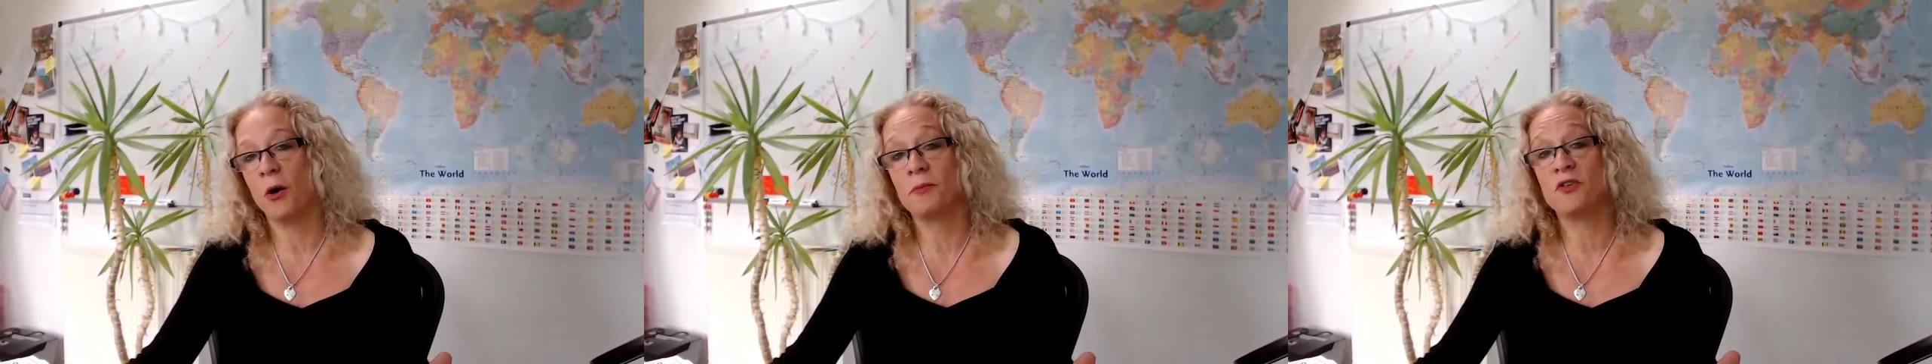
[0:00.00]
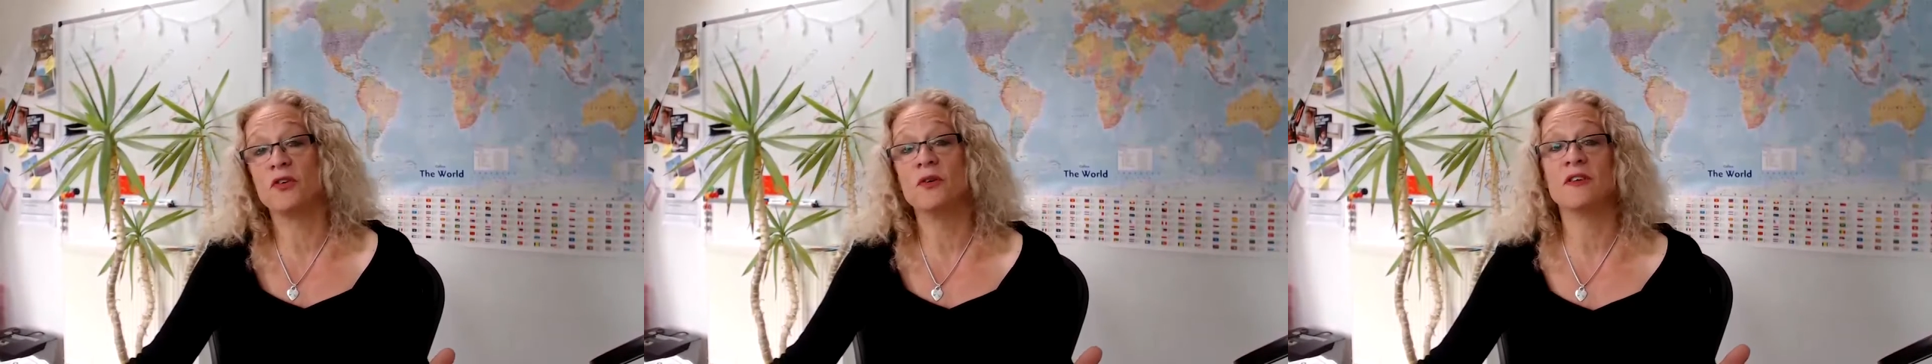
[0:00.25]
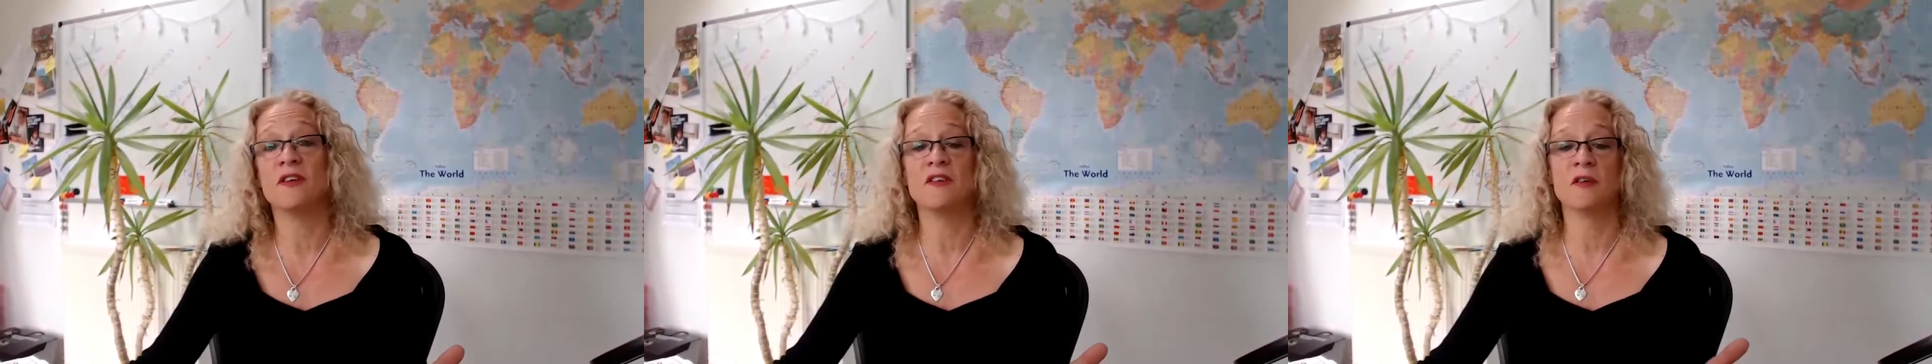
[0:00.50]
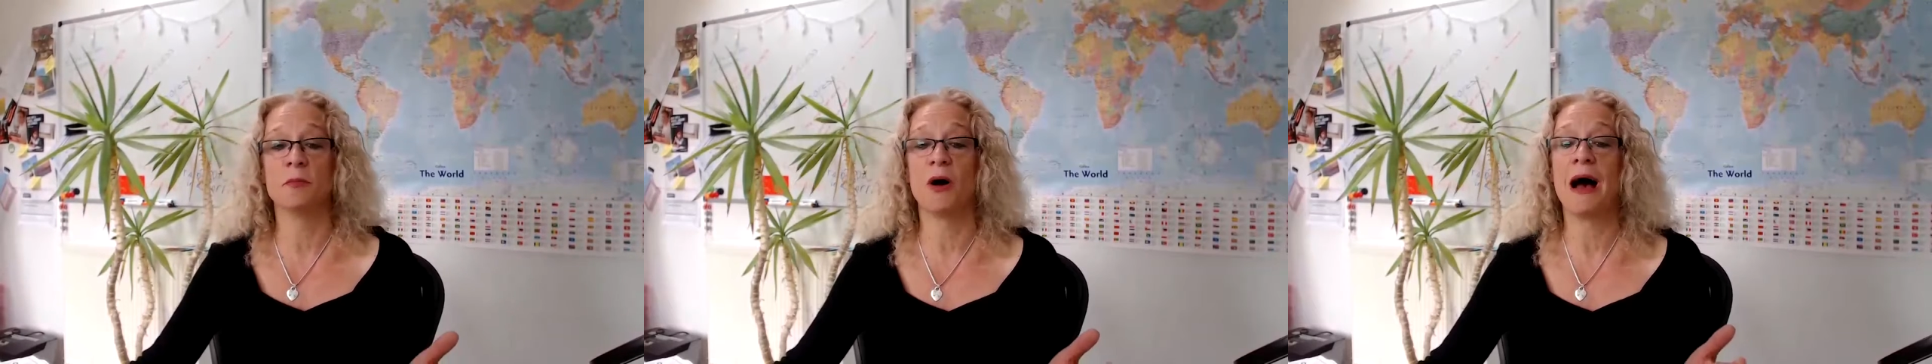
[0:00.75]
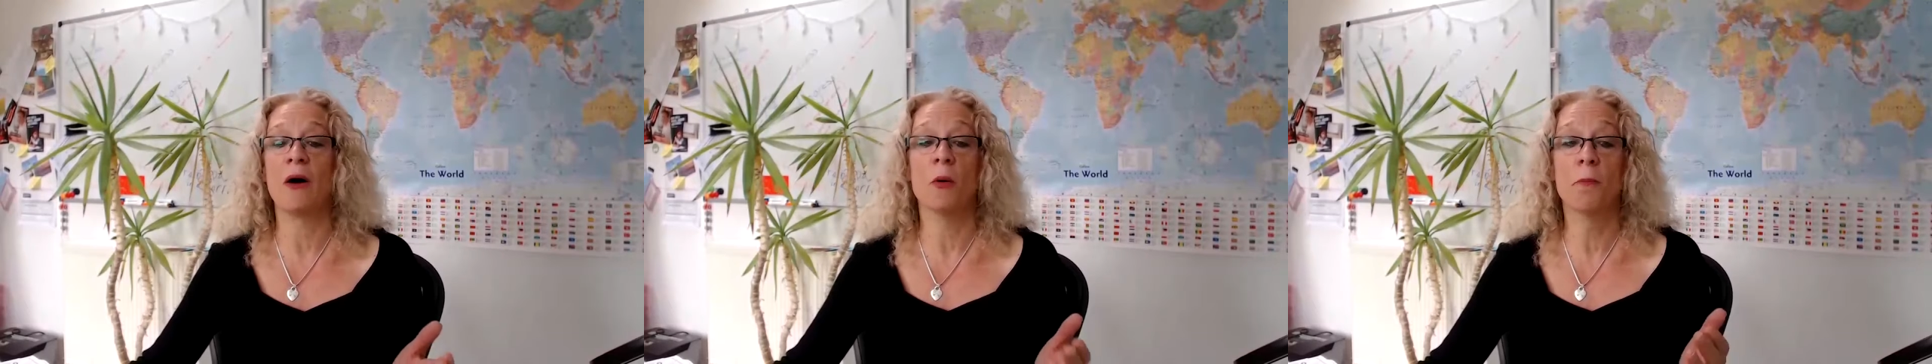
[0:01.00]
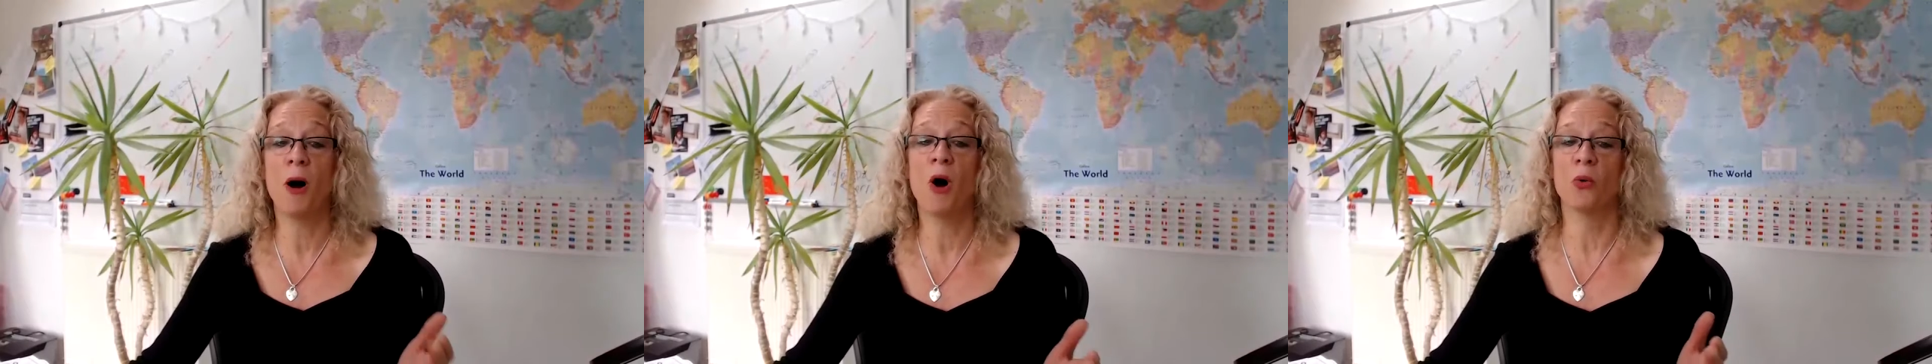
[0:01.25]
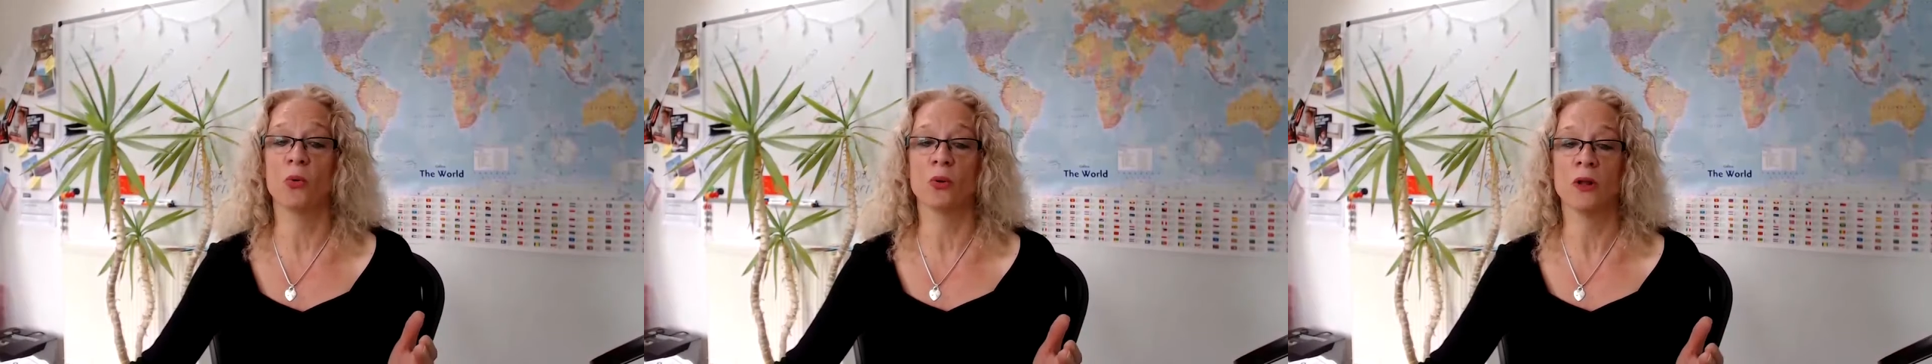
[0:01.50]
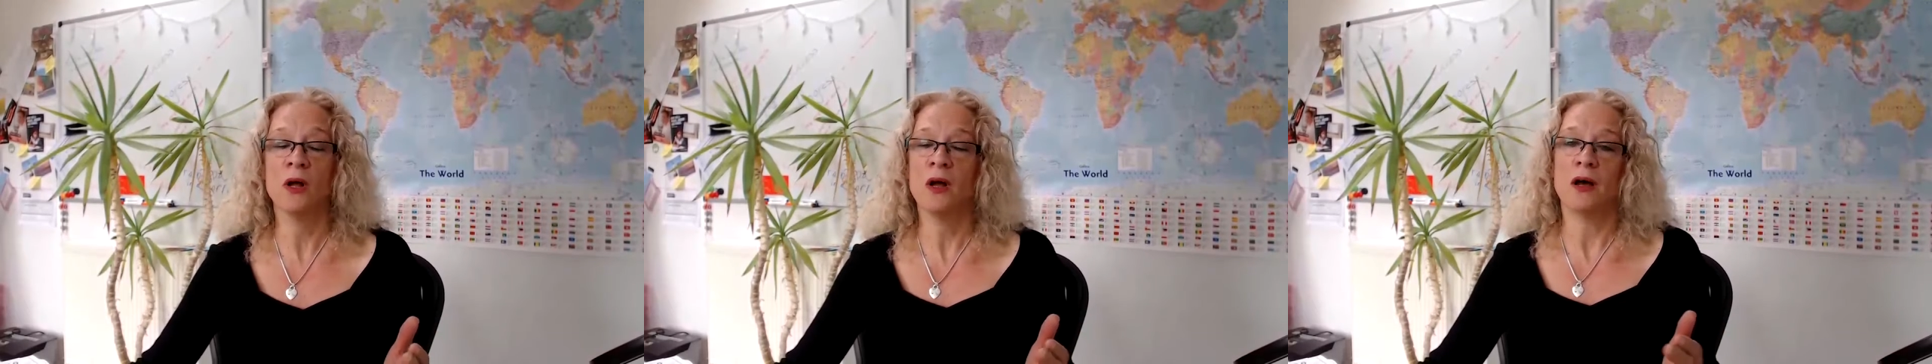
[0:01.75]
opportunity to put out a poll,